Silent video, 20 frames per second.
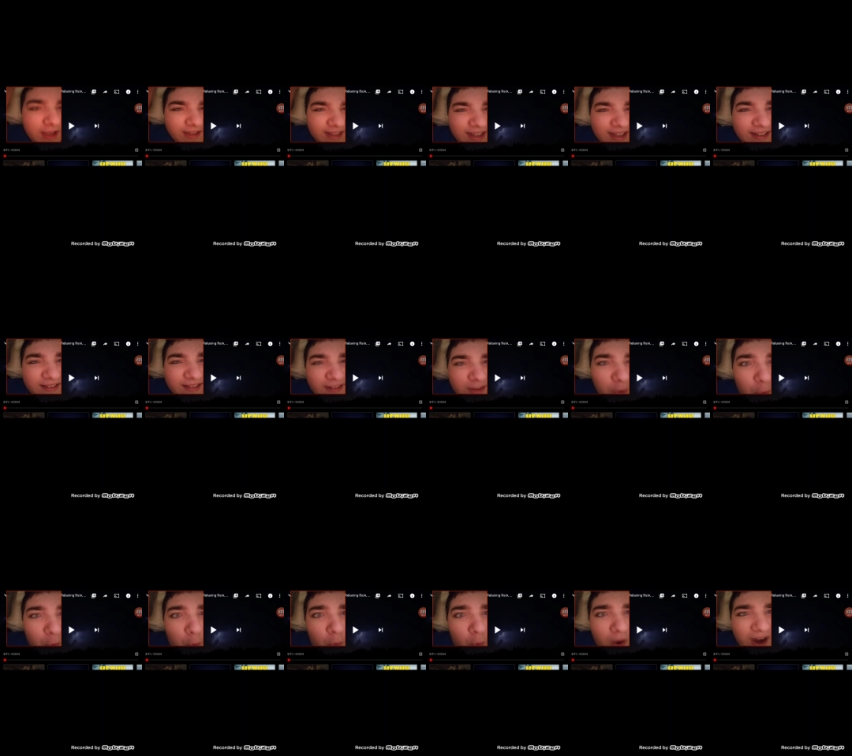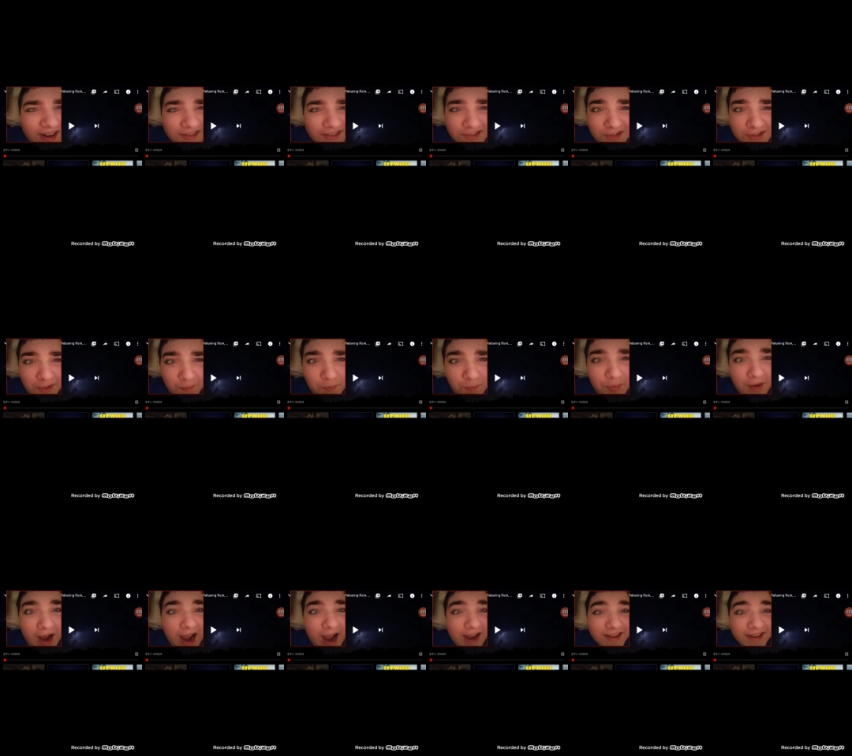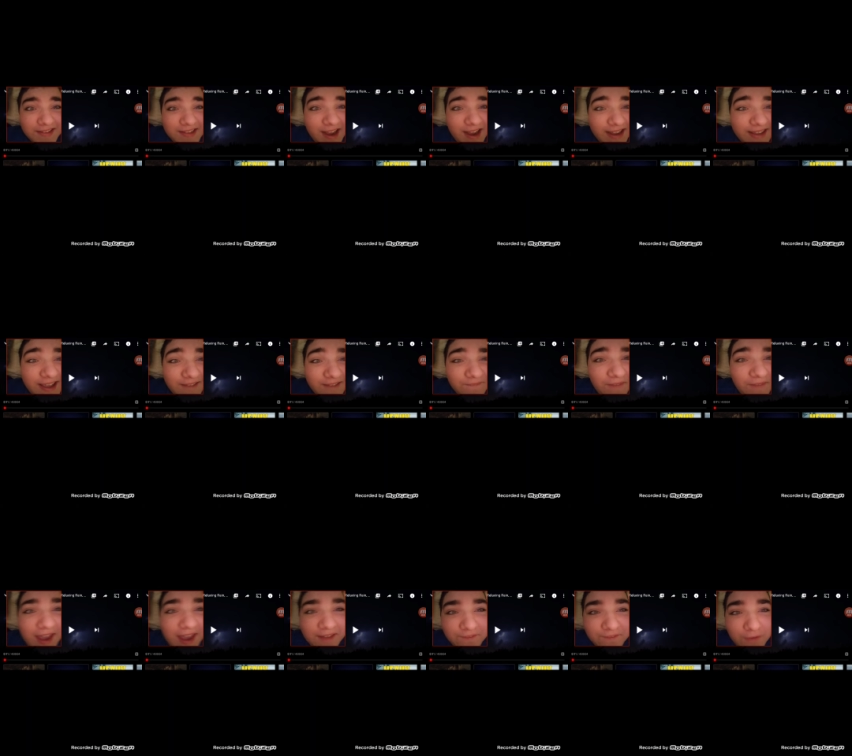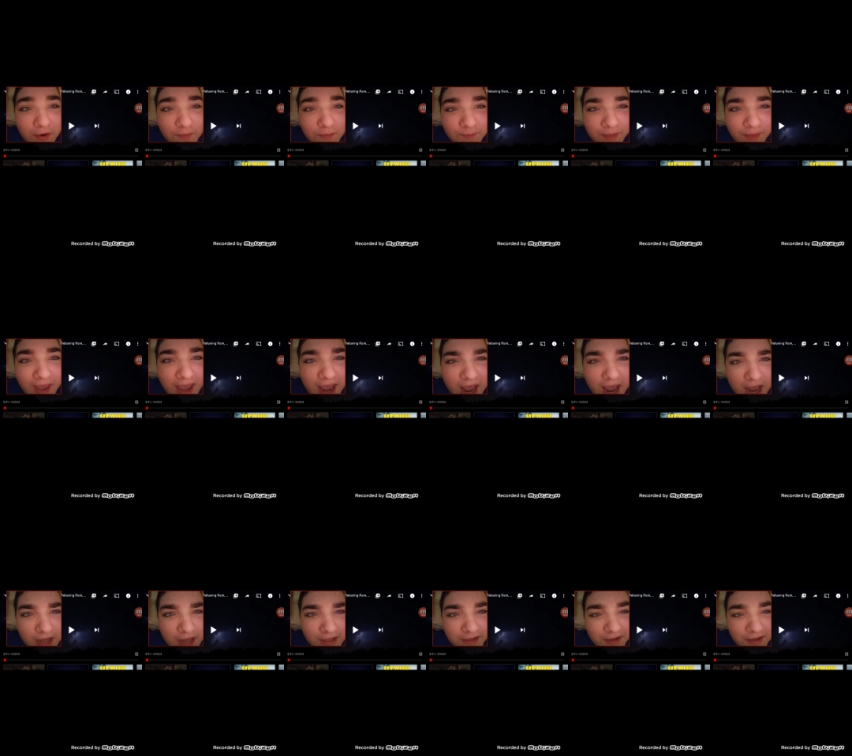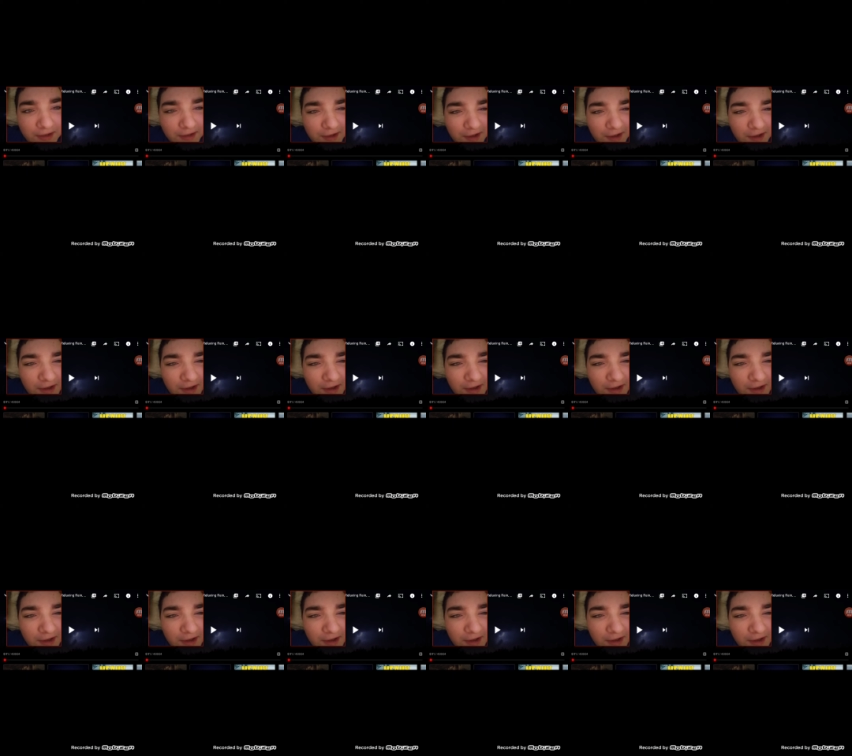That's the worst surprise I have ever been!